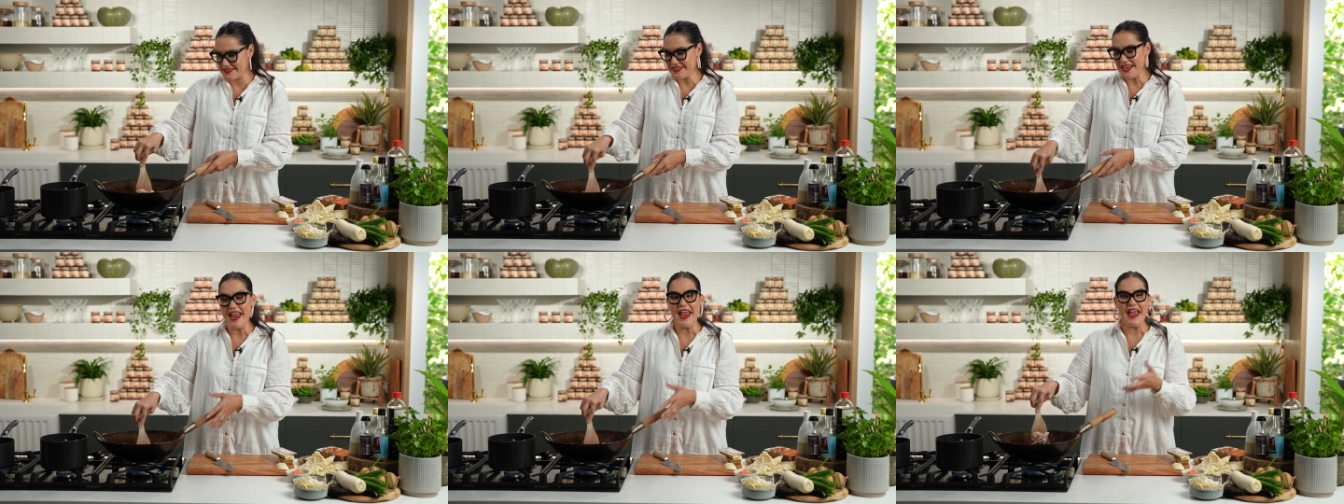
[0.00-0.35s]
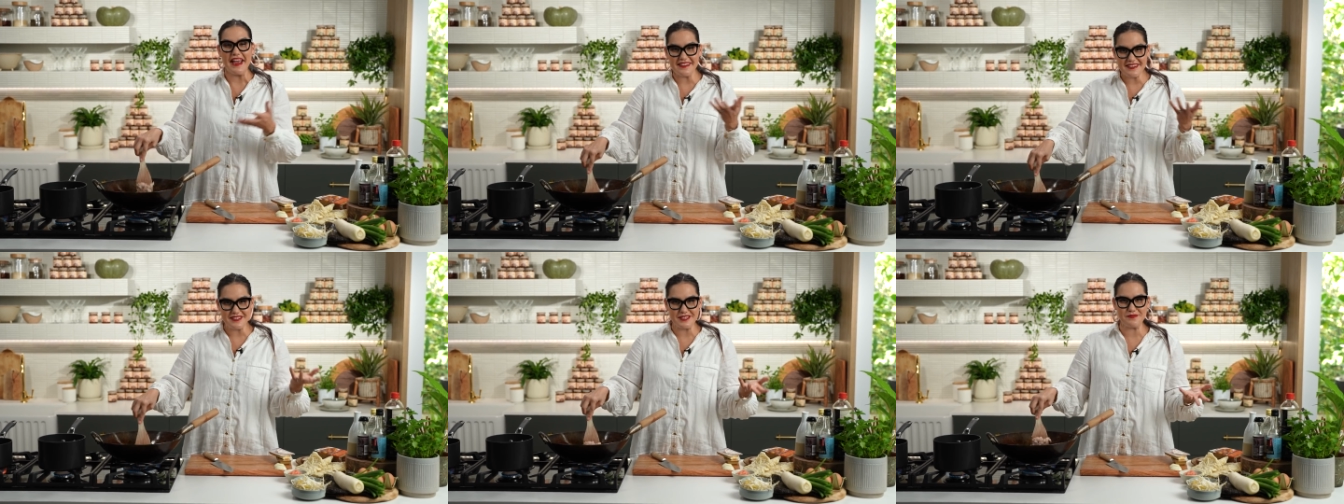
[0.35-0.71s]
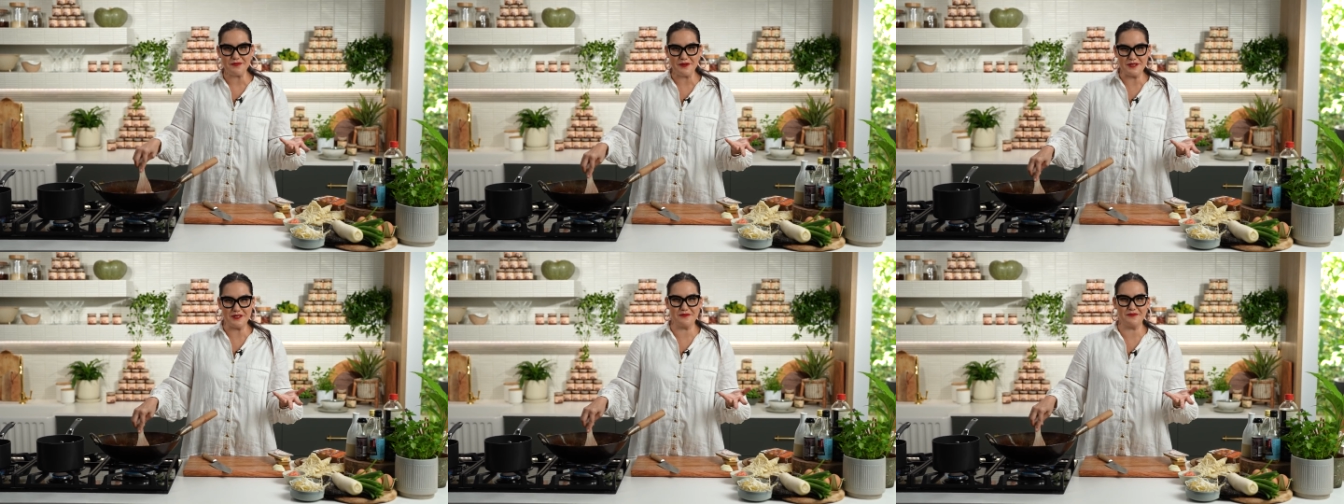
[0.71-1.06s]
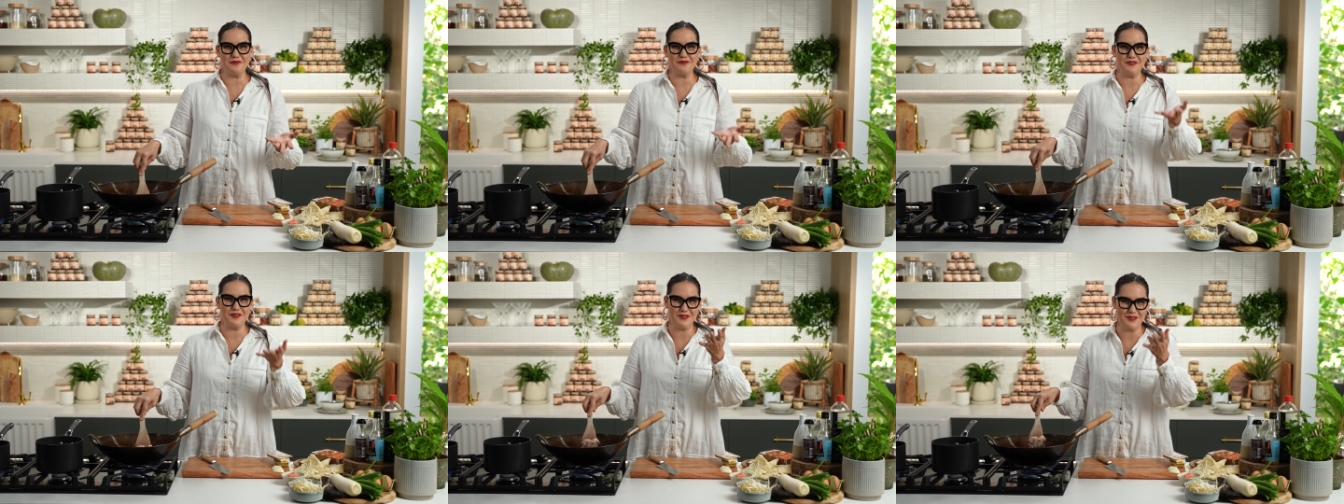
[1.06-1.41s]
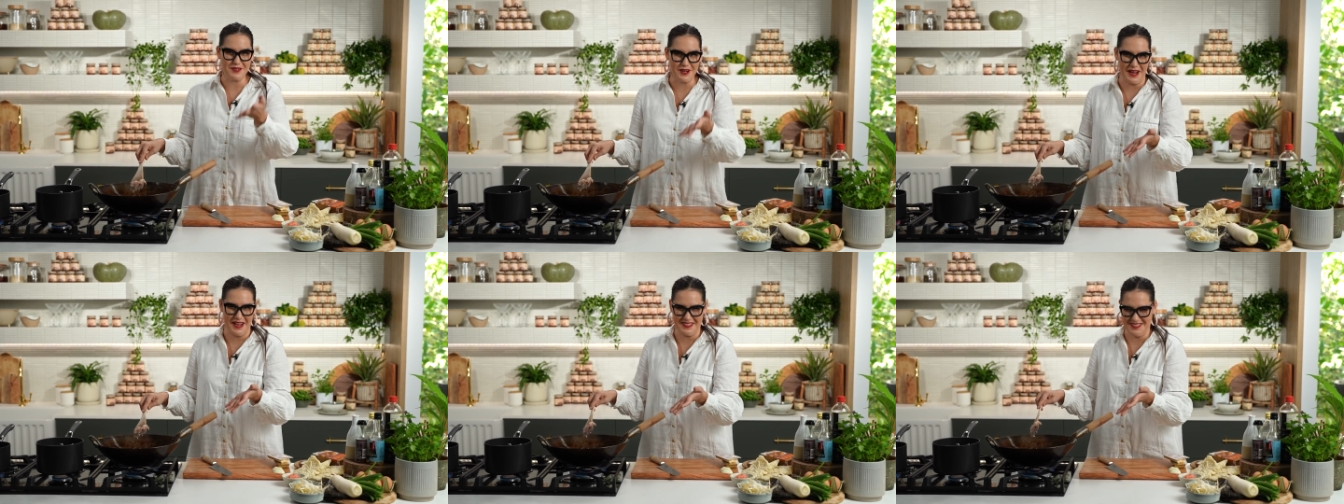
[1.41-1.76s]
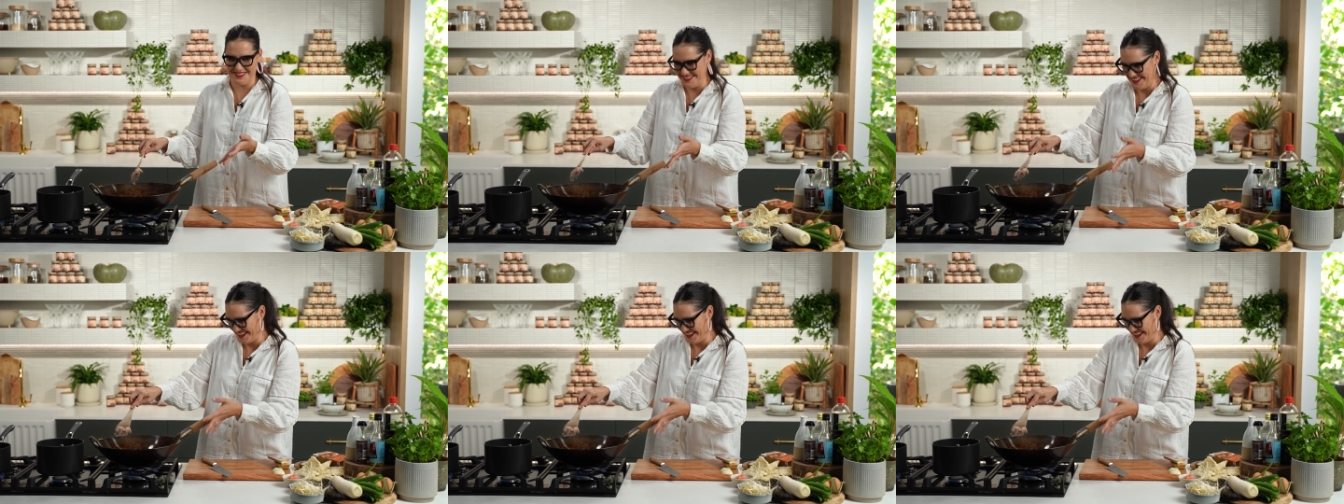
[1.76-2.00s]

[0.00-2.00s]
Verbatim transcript: as handy as possible for you guys.